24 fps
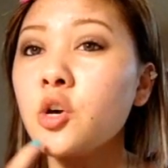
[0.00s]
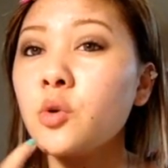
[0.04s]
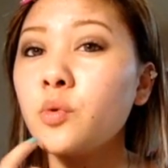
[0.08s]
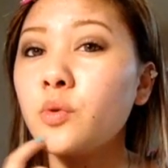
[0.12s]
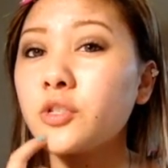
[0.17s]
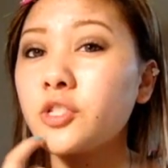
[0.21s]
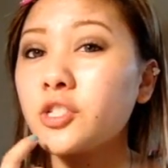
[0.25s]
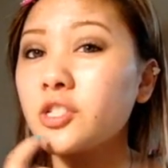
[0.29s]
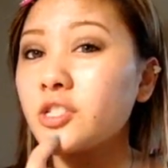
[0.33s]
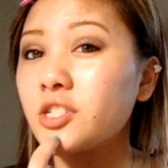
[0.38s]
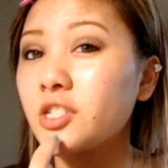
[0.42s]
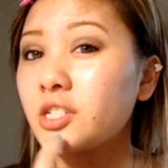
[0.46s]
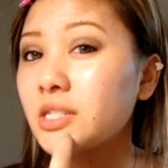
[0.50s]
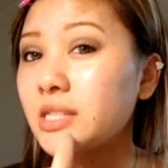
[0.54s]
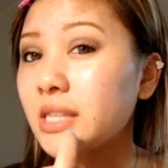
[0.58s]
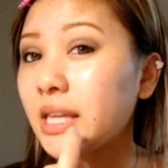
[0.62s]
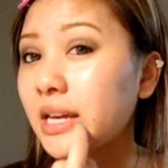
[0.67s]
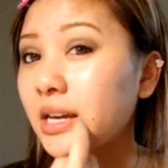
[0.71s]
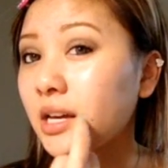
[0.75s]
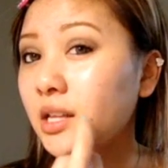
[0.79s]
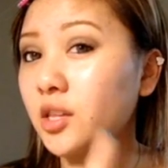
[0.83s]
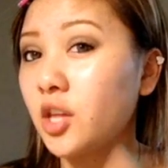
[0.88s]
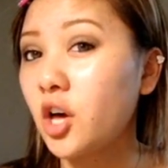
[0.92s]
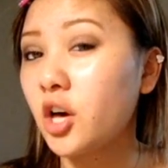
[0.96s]
which is just
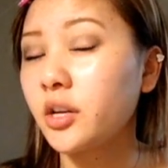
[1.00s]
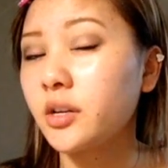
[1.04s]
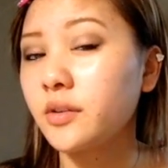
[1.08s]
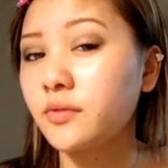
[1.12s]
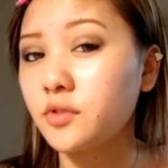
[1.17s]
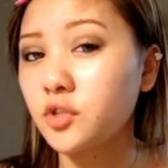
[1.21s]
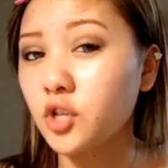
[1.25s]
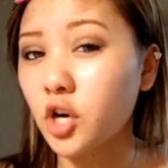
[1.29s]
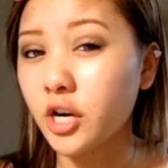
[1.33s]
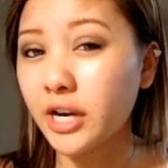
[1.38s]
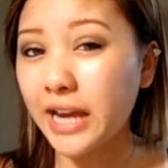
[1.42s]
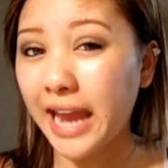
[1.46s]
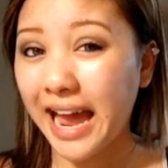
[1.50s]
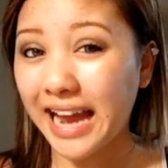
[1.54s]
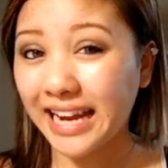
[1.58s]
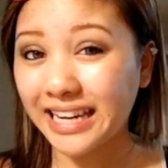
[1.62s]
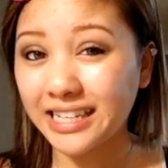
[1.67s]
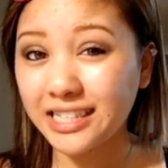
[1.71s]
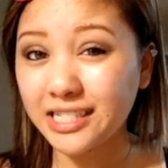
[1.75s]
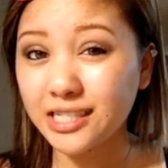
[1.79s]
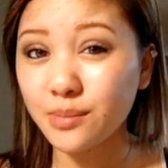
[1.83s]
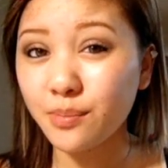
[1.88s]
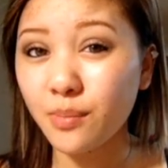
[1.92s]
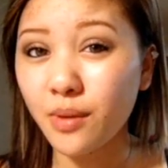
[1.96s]
like a lot of dark
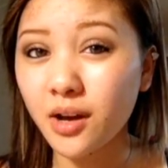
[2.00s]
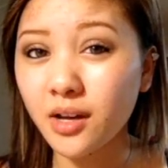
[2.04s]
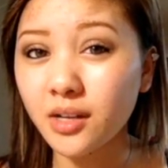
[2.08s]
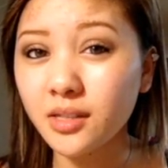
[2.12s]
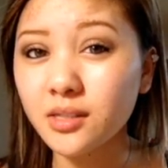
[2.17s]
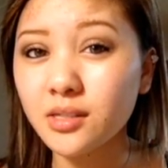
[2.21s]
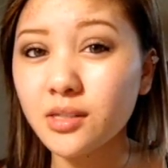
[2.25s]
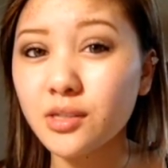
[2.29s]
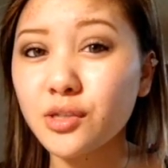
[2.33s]
acne spots.